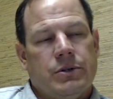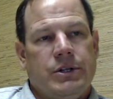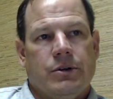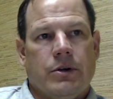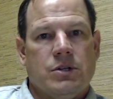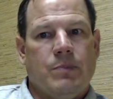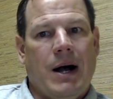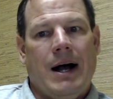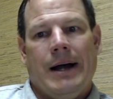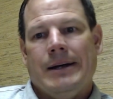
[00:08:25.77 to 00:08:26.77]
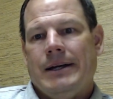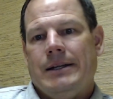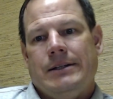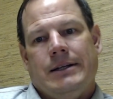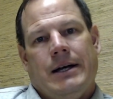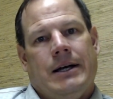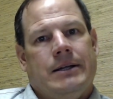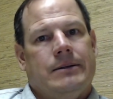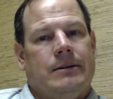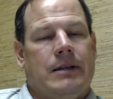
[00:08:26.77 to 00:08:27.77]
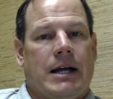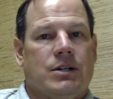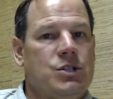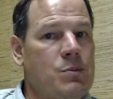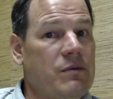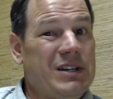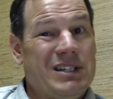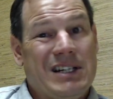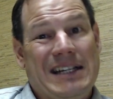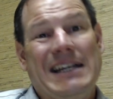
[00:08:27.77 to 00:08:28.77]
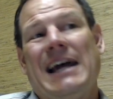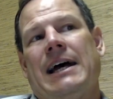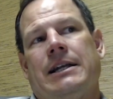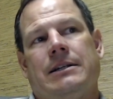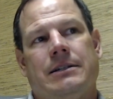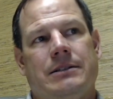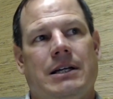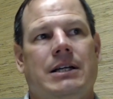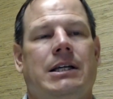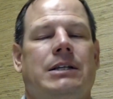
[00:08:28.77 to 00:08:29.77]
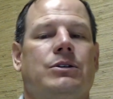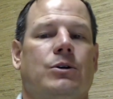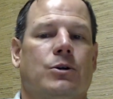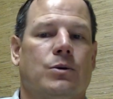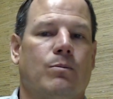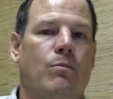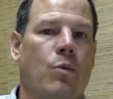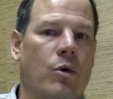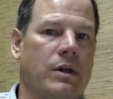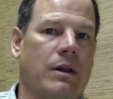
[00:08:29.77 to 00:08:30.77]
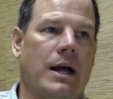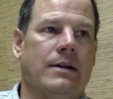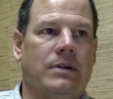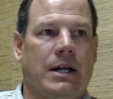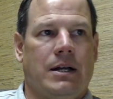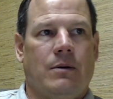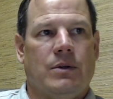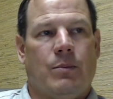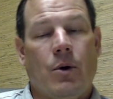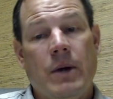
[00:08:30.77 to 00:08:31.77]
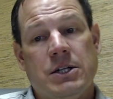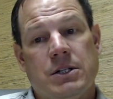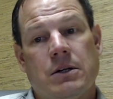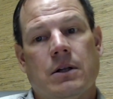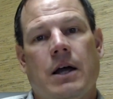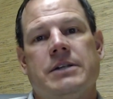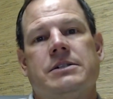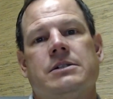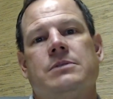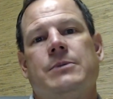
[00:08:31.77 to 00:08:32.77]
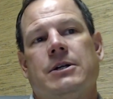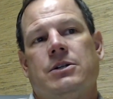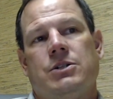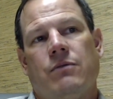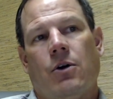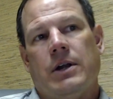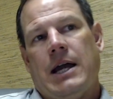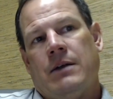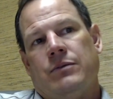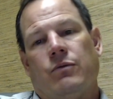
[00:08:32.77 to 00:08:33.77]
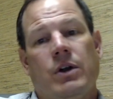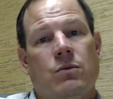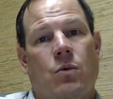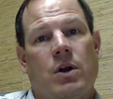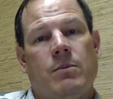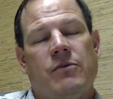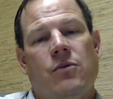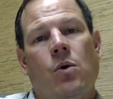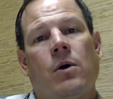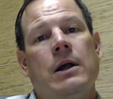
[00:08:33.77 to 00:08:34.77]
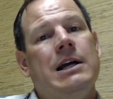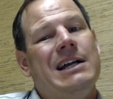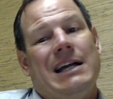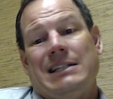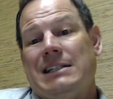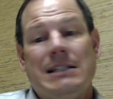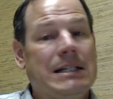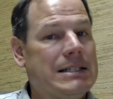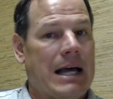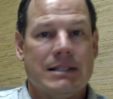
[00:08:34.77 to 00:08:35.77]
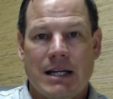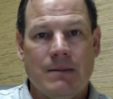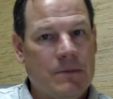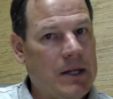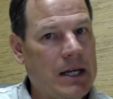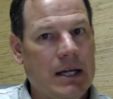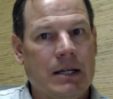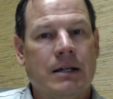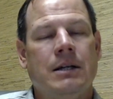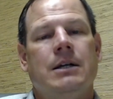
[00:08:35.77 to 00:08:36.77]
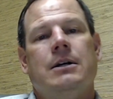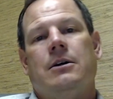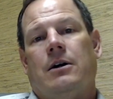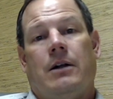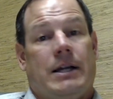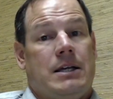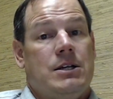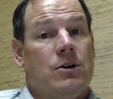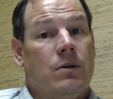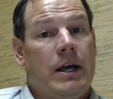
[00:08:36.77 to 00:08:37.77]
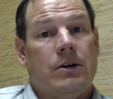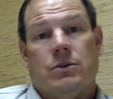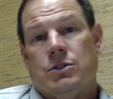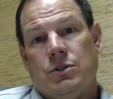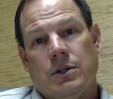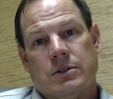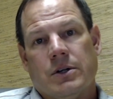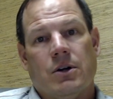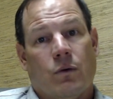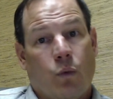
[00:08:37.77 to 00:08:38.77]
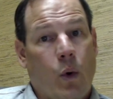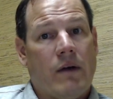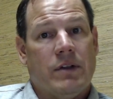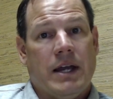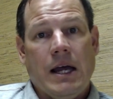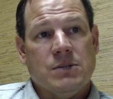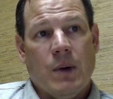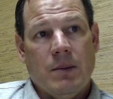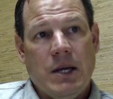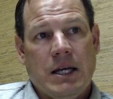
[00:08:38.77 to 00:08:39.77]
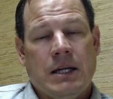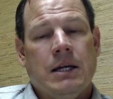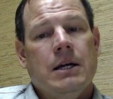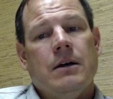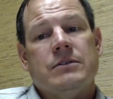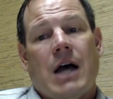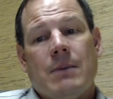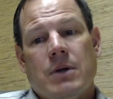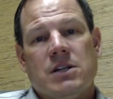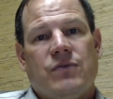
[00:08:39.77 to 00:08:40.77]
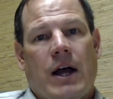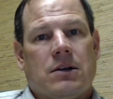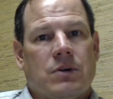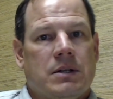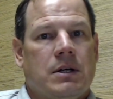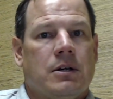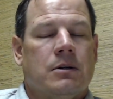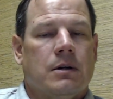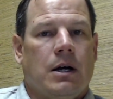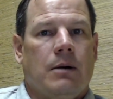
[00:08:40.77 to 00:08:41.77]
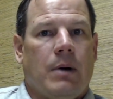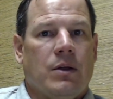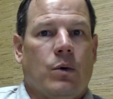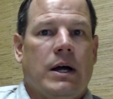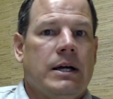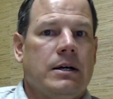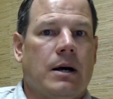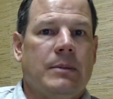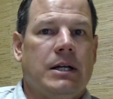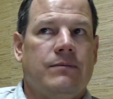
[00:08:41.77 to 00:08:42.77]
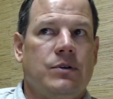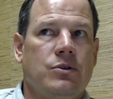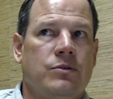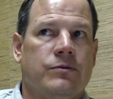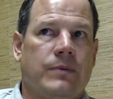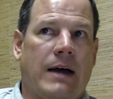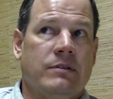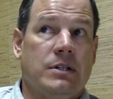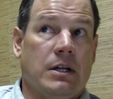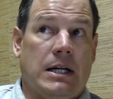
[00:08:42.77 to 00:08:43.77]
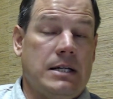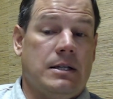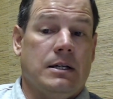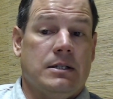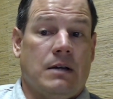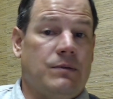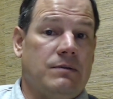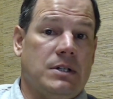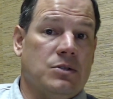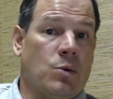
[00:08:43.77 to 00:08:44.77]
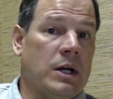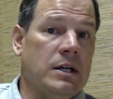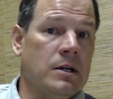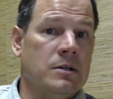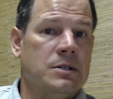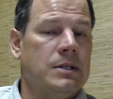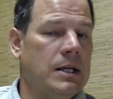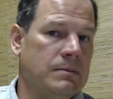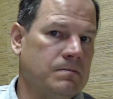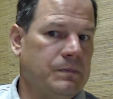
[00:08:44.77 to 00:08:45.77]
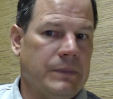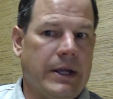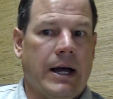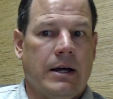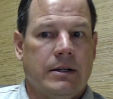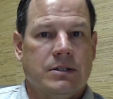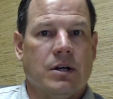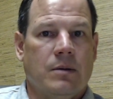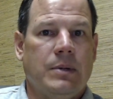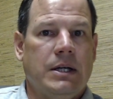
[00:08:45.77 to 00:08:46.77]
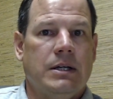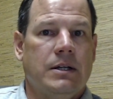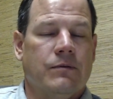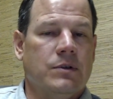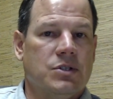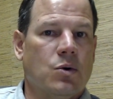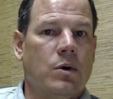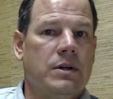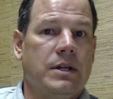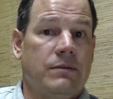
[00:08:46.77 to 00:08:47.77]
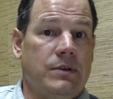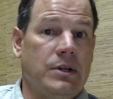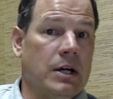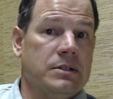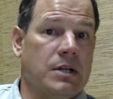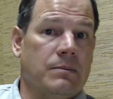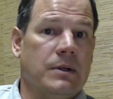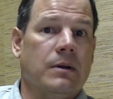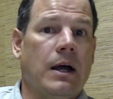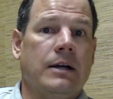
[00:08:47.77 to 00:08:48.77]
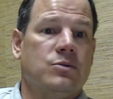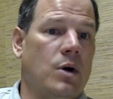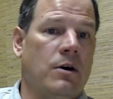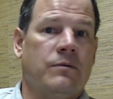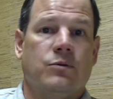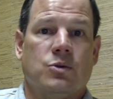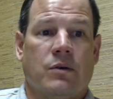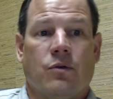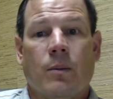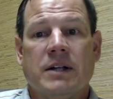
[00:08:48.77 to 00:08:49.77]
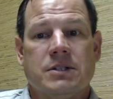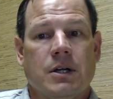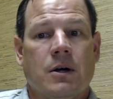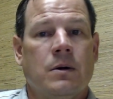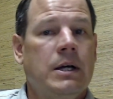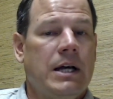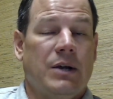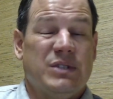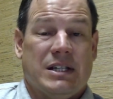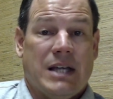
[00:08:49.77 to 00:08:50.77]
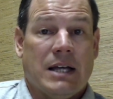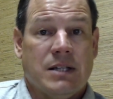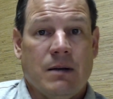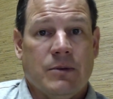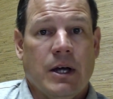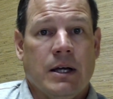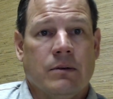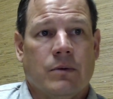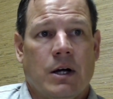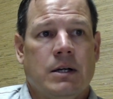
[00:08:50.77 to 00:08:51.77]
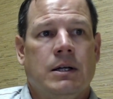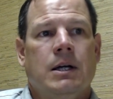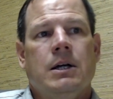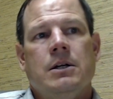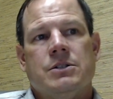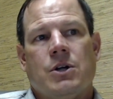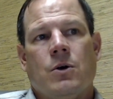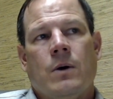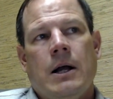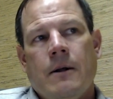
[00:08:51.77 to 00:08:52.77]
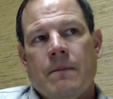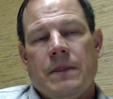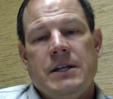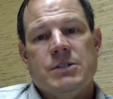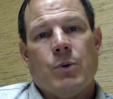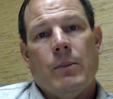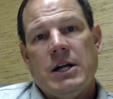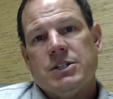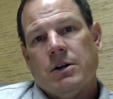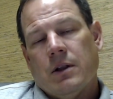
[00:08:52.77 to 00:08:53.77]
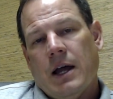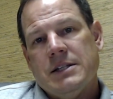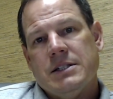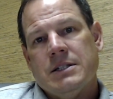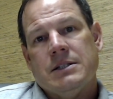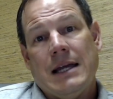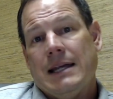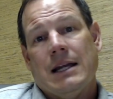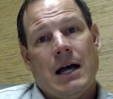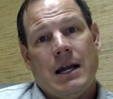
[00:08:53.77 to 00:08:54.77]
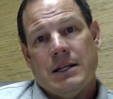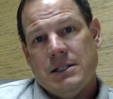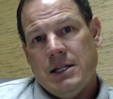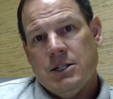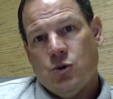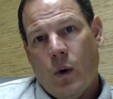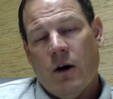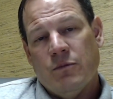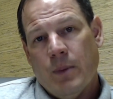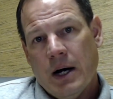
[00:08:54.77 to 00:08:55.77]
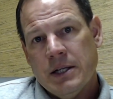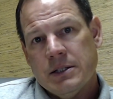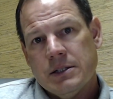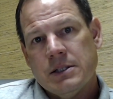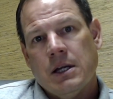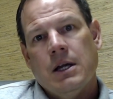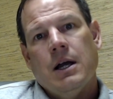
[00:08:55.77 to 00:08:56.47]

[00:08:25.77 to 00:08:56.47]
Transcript: A year goes by and you got a lack of supervision again. Then you're more than likely to end up with a probationary license, because you've already had the written warning before and you did the exact same thing like a year later or 2 years later, or whatever the case may be. Time does factor in there, by the way. I mean, if you haven't done anything in 10, 15, 20 years, then yeah, it's going to be a different story than if you'd done something like 12, 24 months ago and it was the exact same thing, right? So these probationary license, they cannot exceed 12 months.